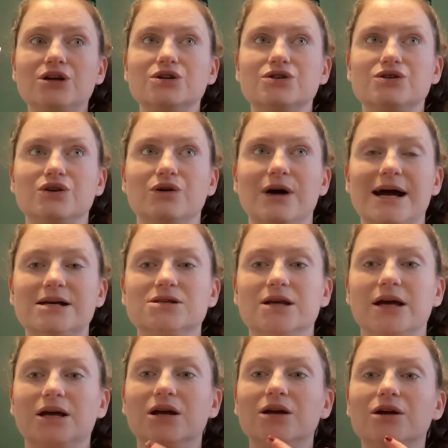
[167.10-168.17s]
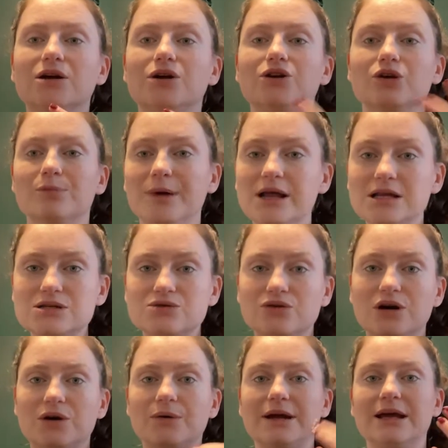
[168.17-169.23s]
So as like your belly's
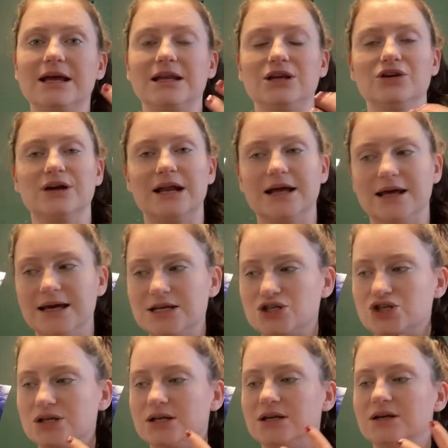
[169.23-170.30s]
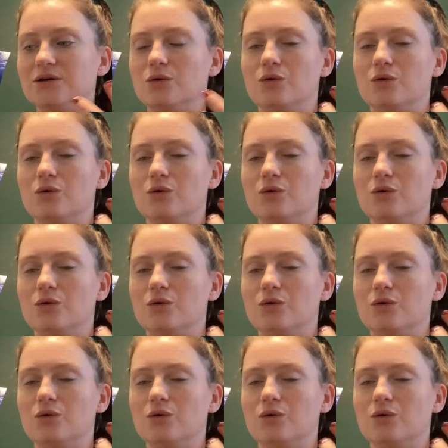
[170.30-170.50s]
growing and you're getting itchy,